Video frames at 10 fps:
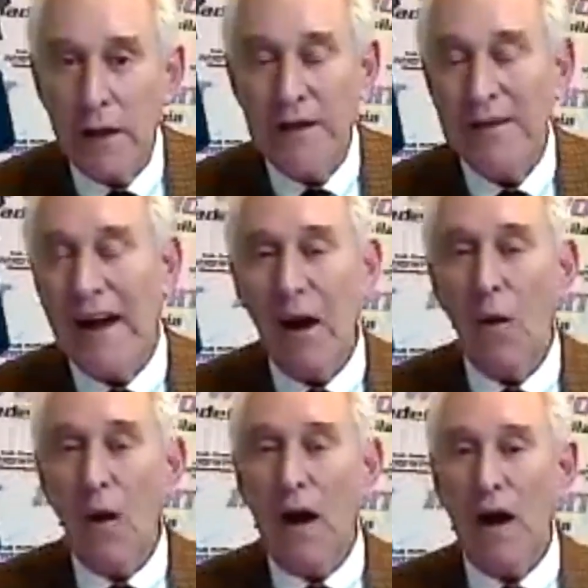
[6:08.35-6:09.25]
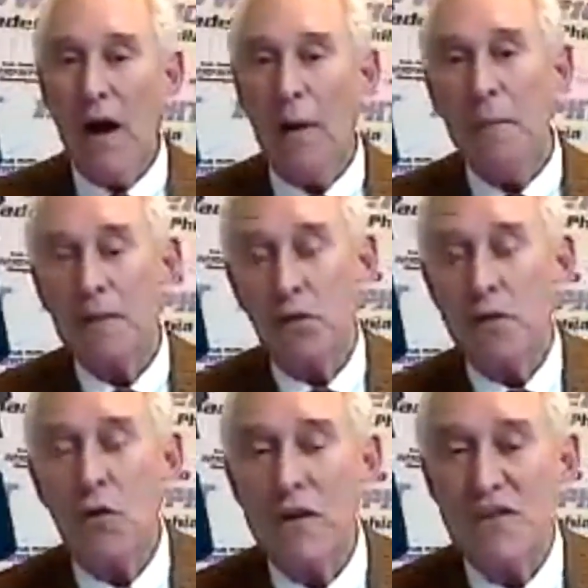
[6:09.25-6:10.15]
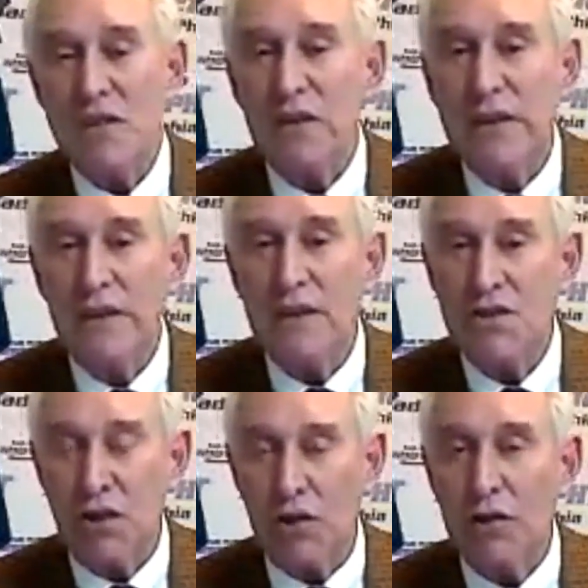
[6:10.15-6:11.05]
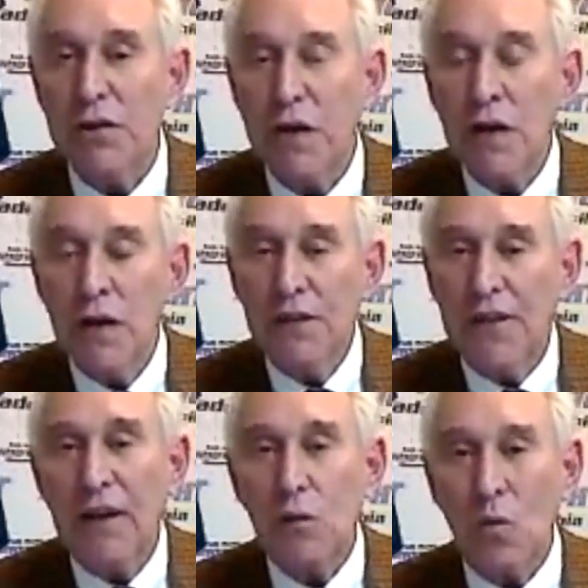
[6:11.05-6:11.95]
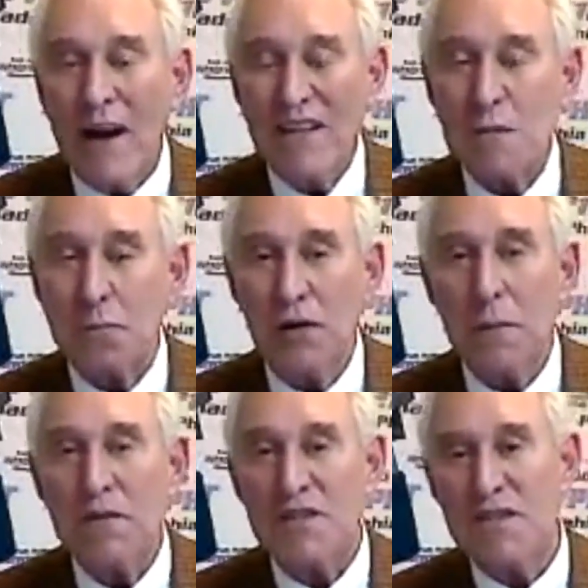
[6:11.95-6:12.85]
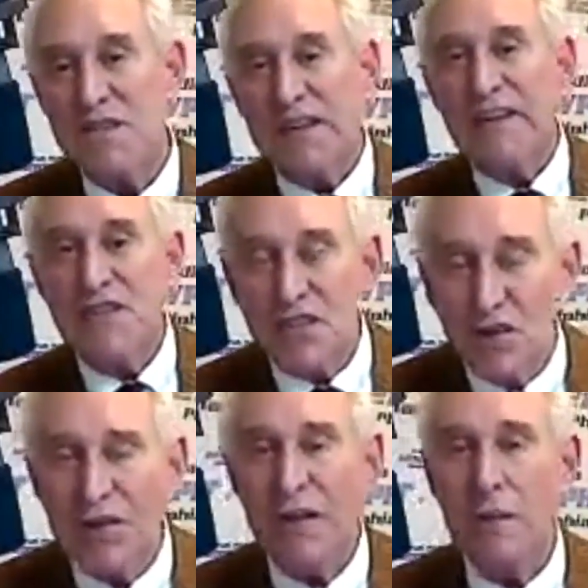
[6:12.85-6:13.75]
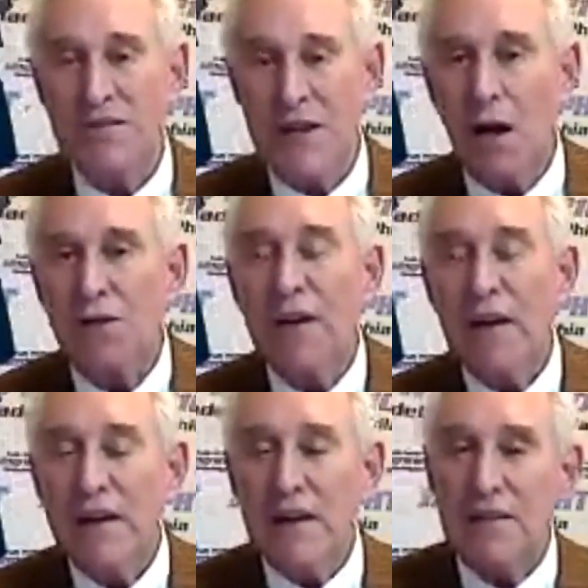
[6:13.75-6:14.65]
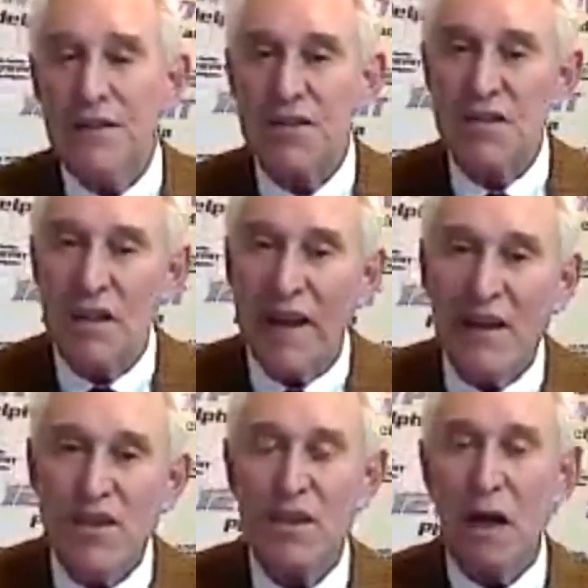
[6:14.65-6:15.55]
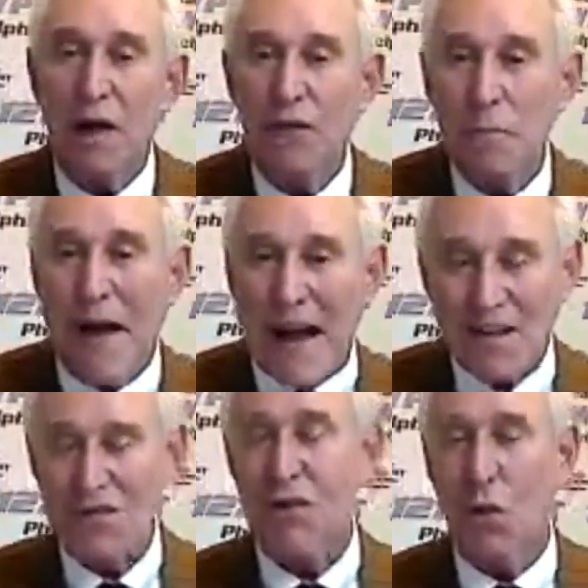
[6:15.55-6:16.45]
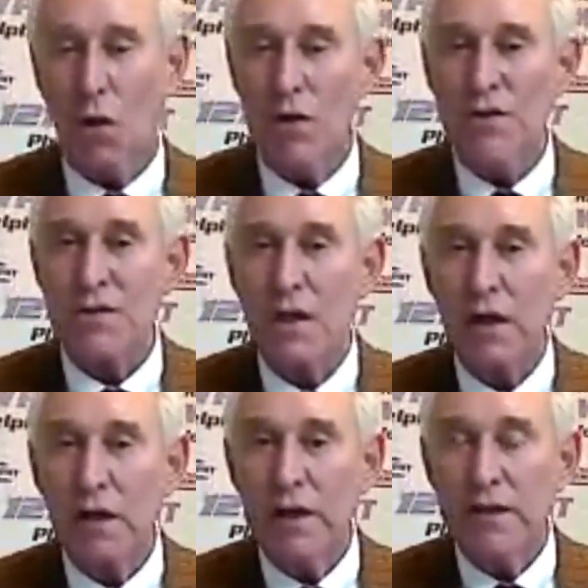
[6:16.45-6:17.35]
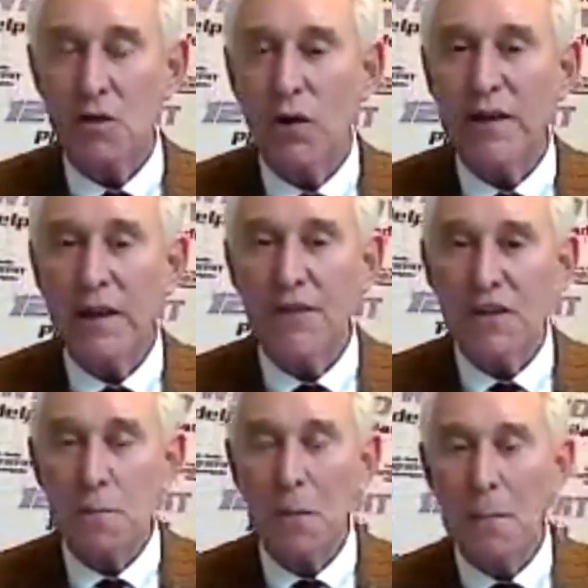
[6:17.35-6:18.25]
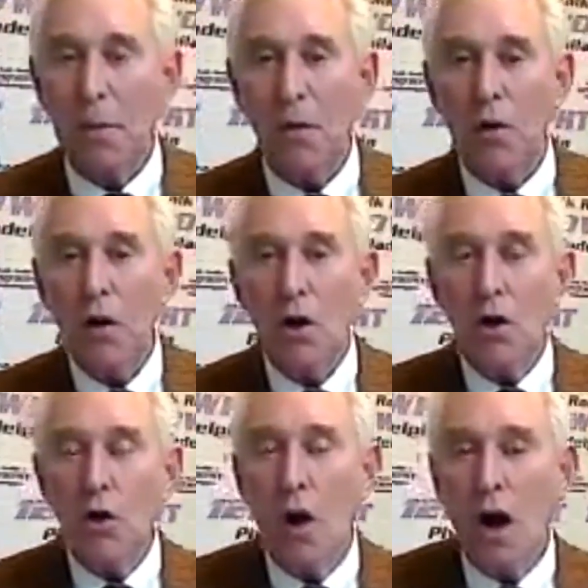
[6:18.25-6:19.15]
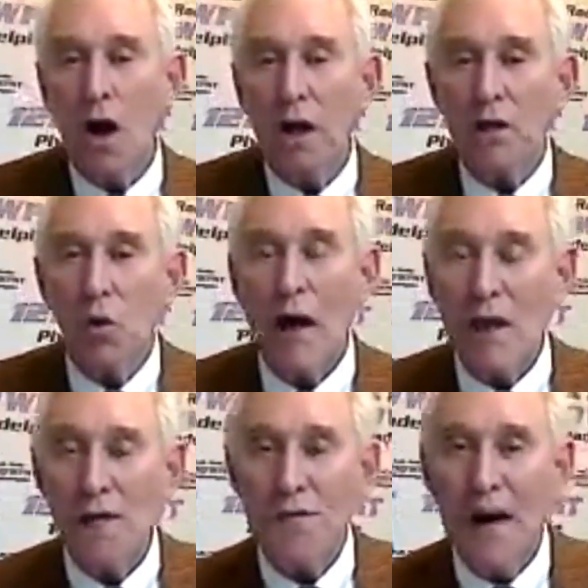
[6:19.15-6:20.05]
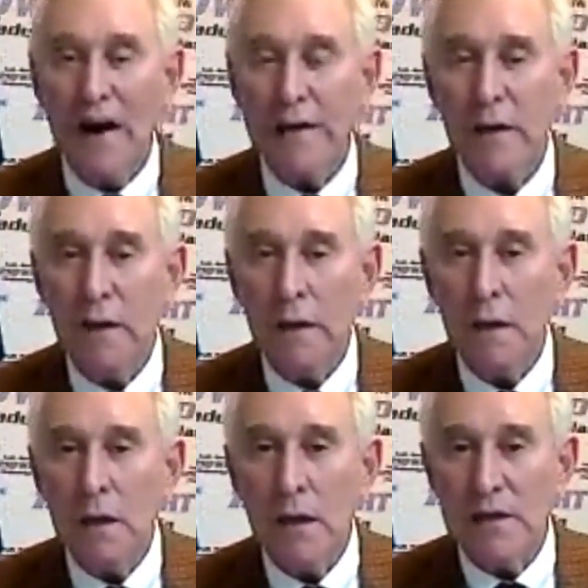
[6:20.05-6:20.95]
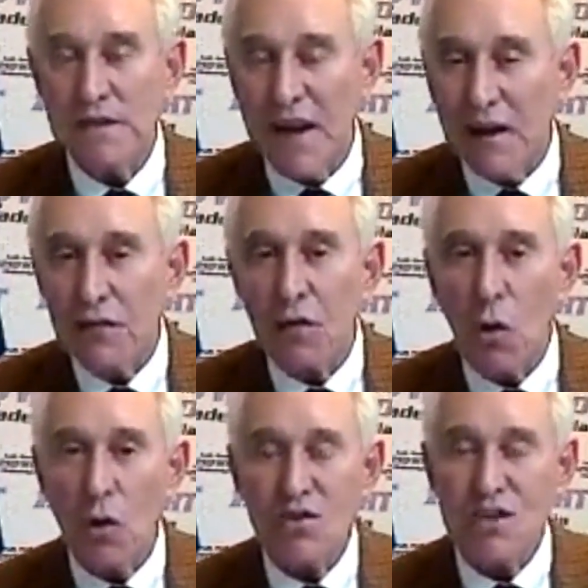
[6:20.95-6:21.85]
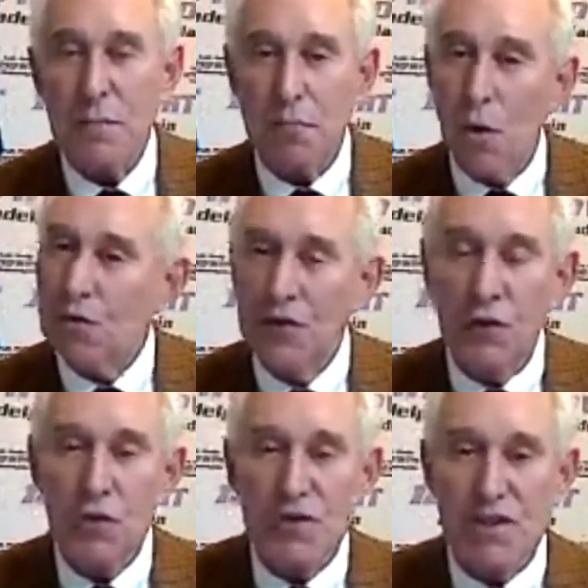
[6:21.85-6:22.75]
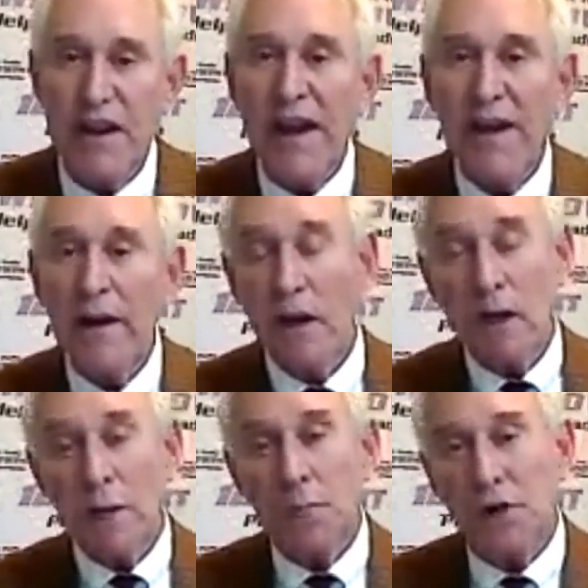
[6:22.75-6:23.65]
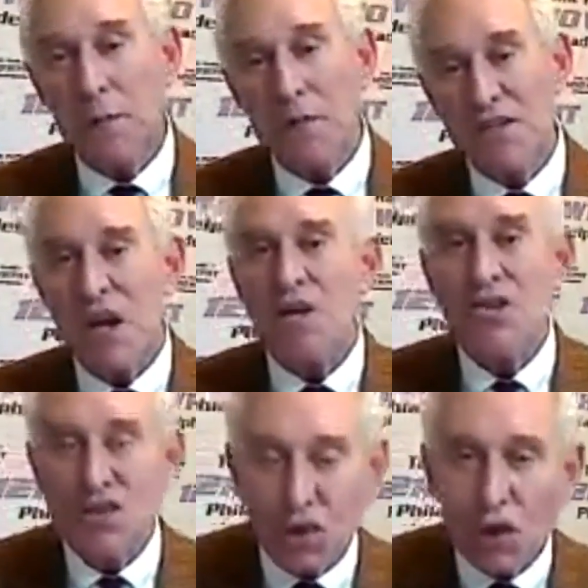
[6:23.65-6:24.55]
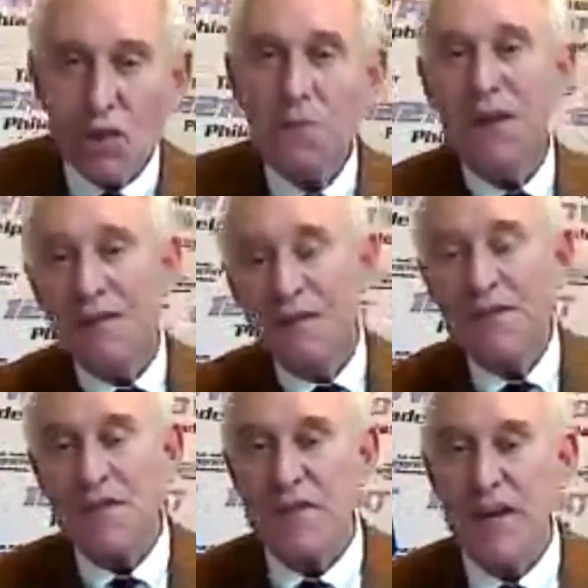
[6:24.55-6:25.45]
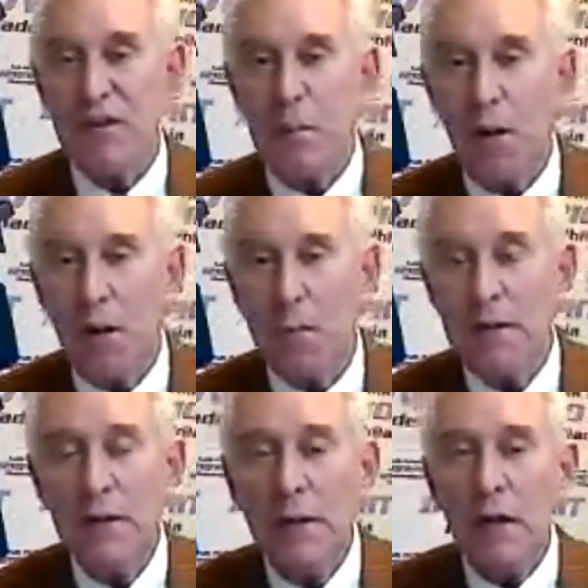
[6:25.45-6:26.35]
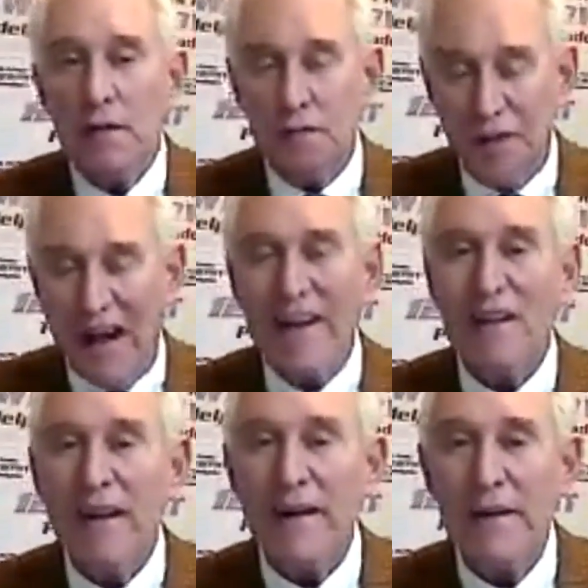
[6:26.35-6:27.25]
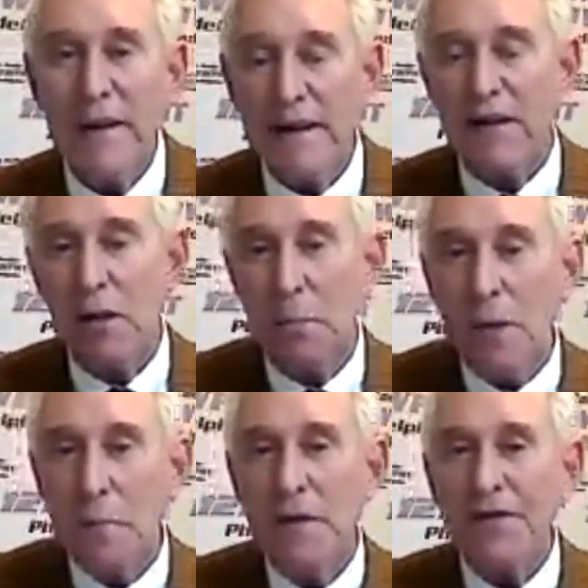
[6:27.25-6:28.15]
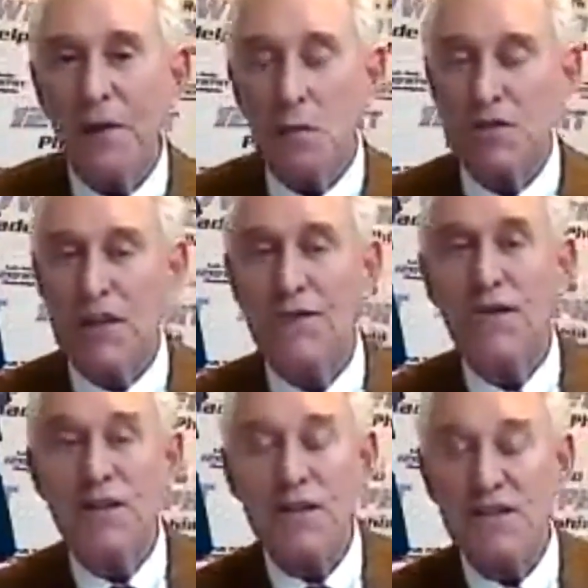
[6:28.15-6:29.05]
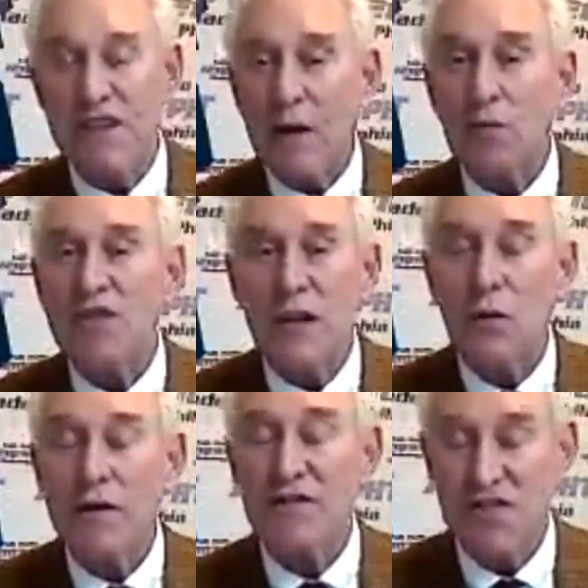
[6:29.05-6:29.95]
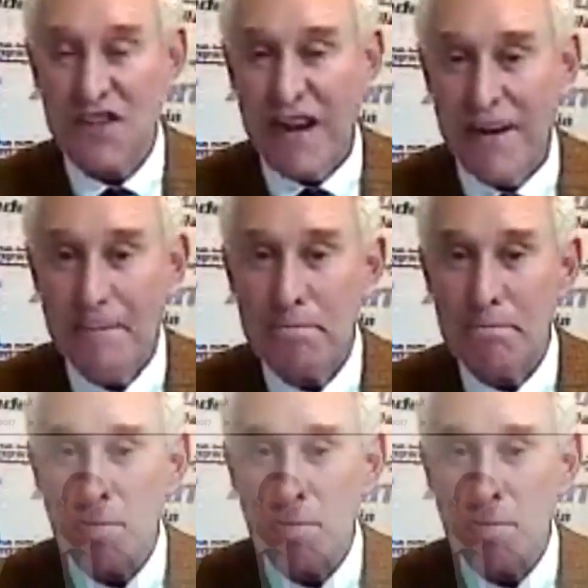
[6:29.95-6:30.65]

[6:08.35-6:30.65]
And now I'm increasingly concerned that Reince Priebus is inserting himself into the selection of ambassadors is going to give us people who are unqualified. As Doctor Corsi broke the news today, Priebus circumvented the State Department, violated a commitment that was given to the Secretary of State,